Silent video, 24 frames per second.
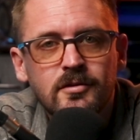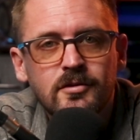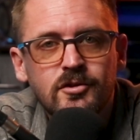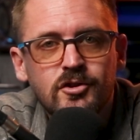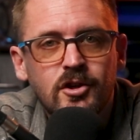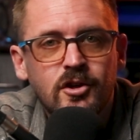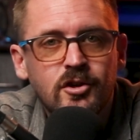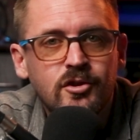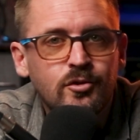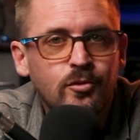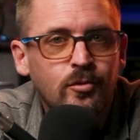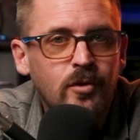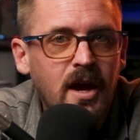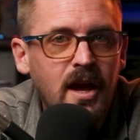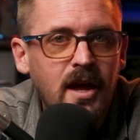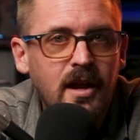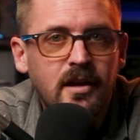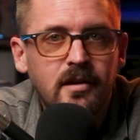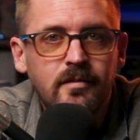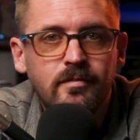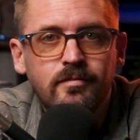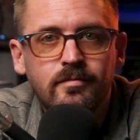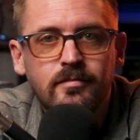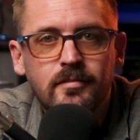Turns
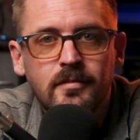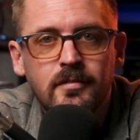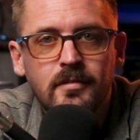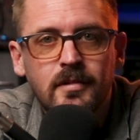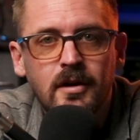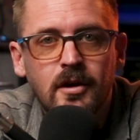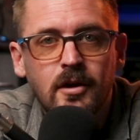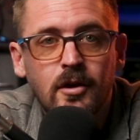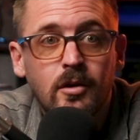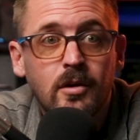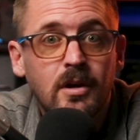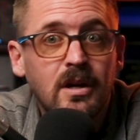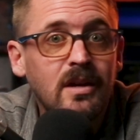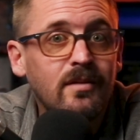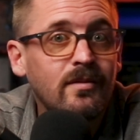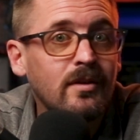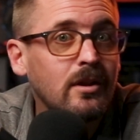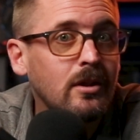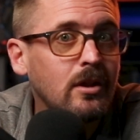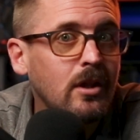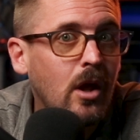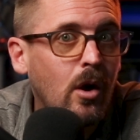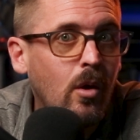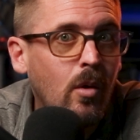red or
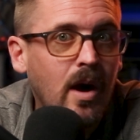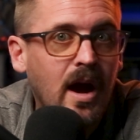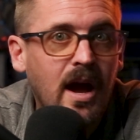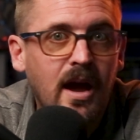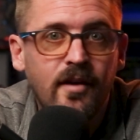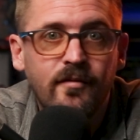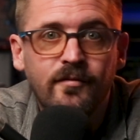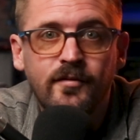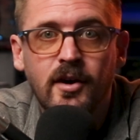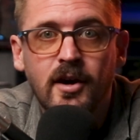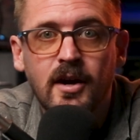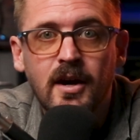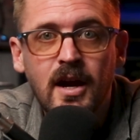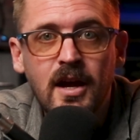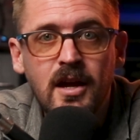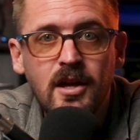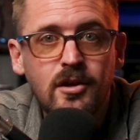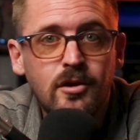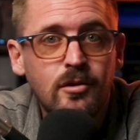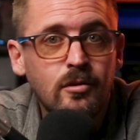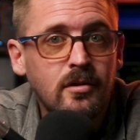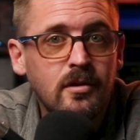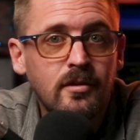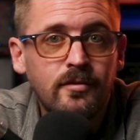even low IFR. Hey,
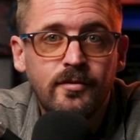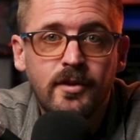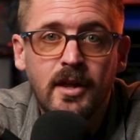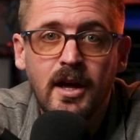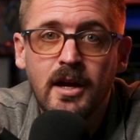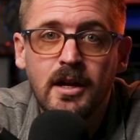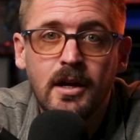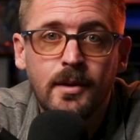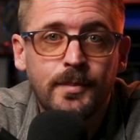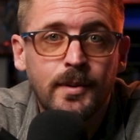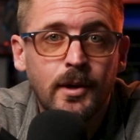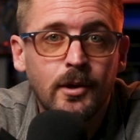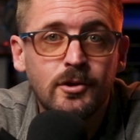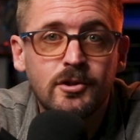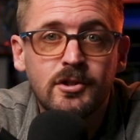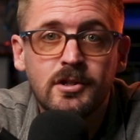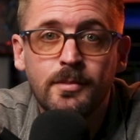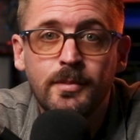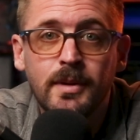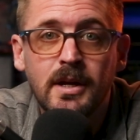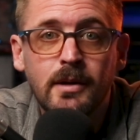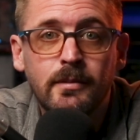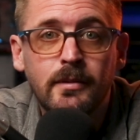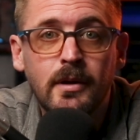you can fly an approach
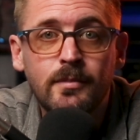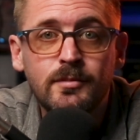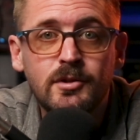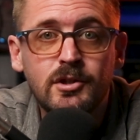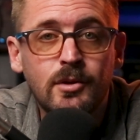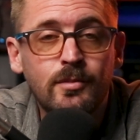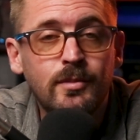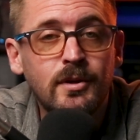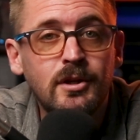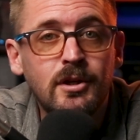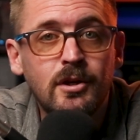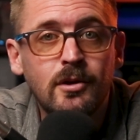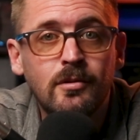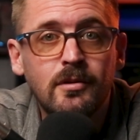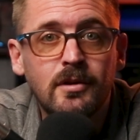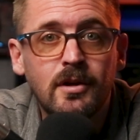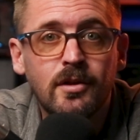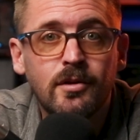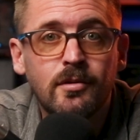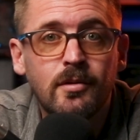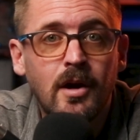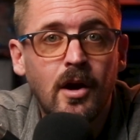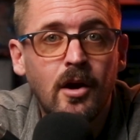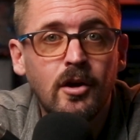to minimums. You've been doing
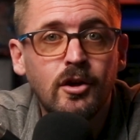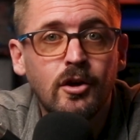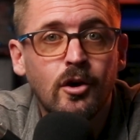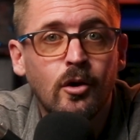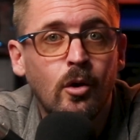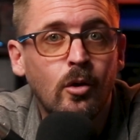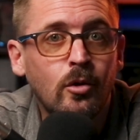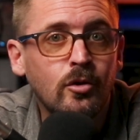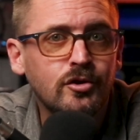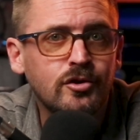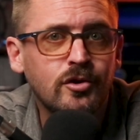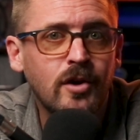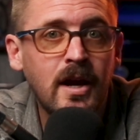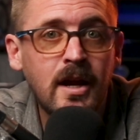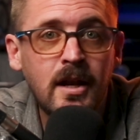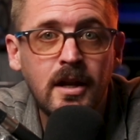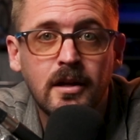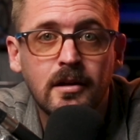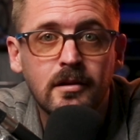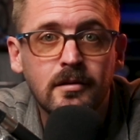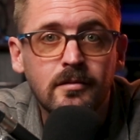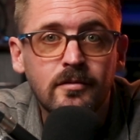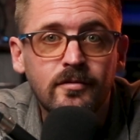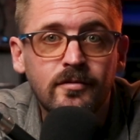it throughout your whole
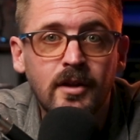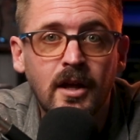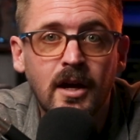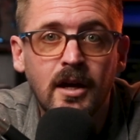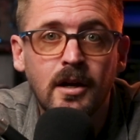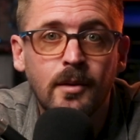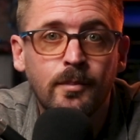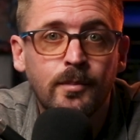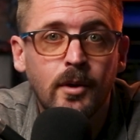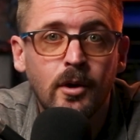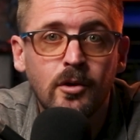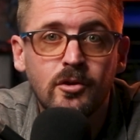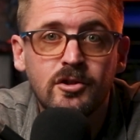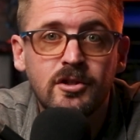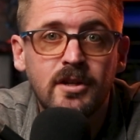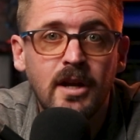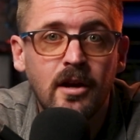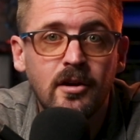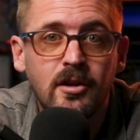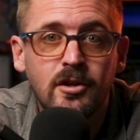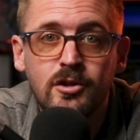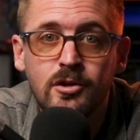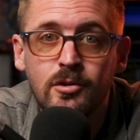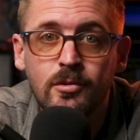training. Fly an approach
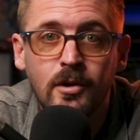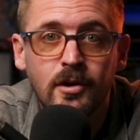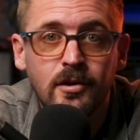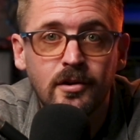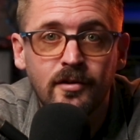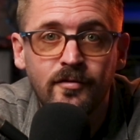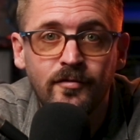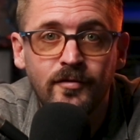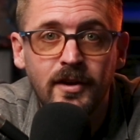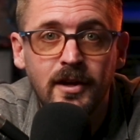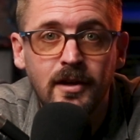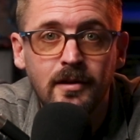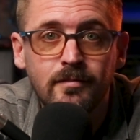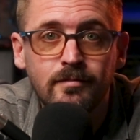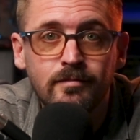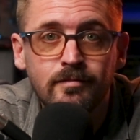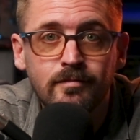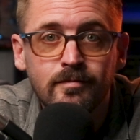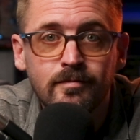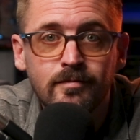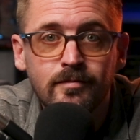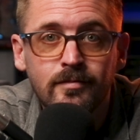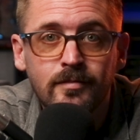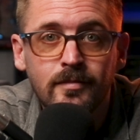down to 200 feet.
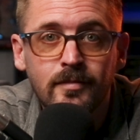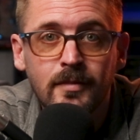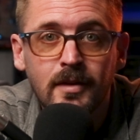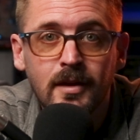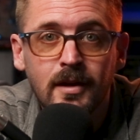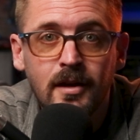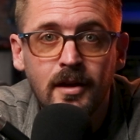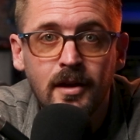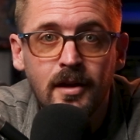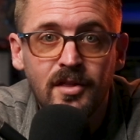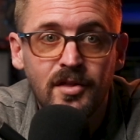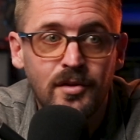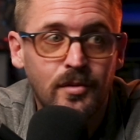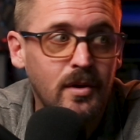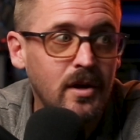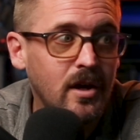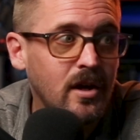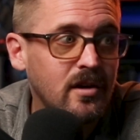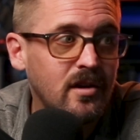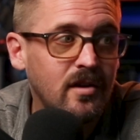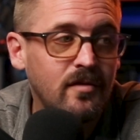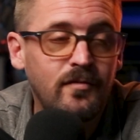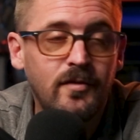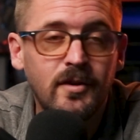
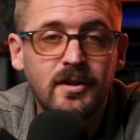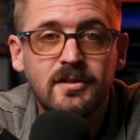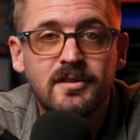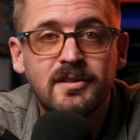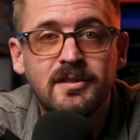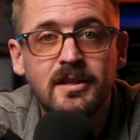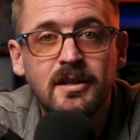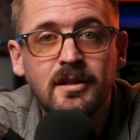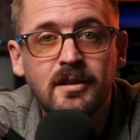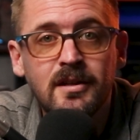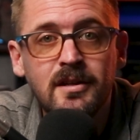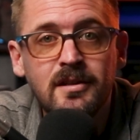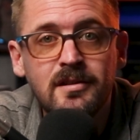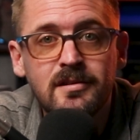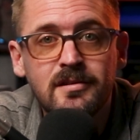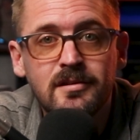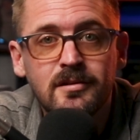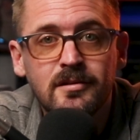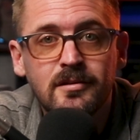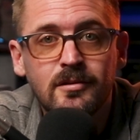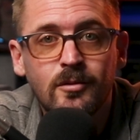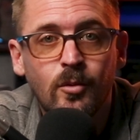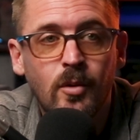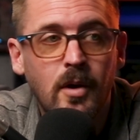300-foot
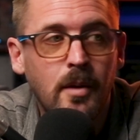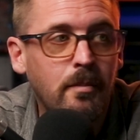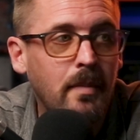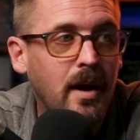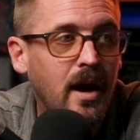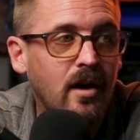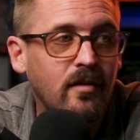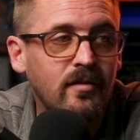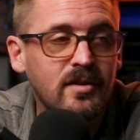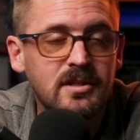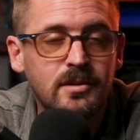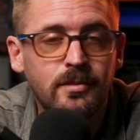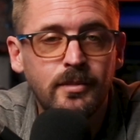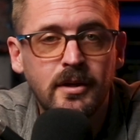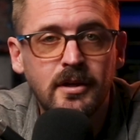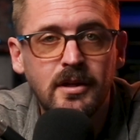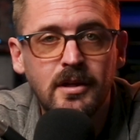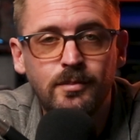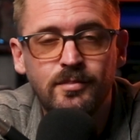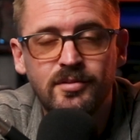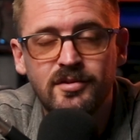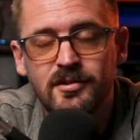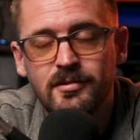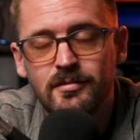ceilings, 1 mile
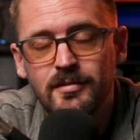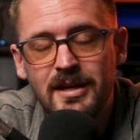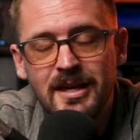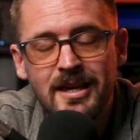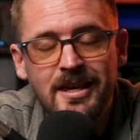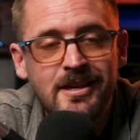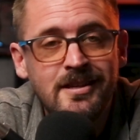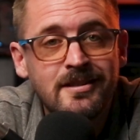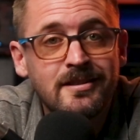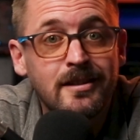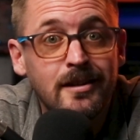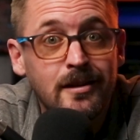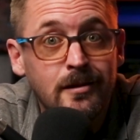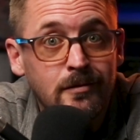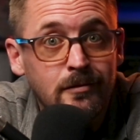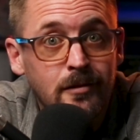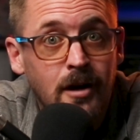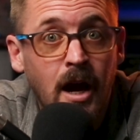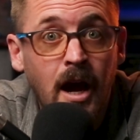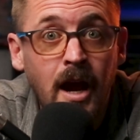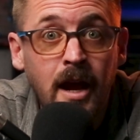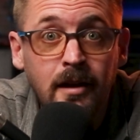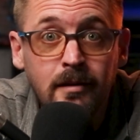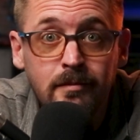visibility, easy,
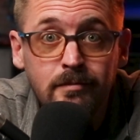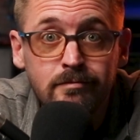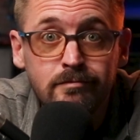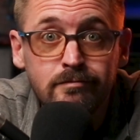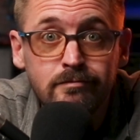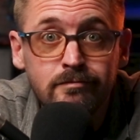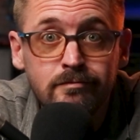right?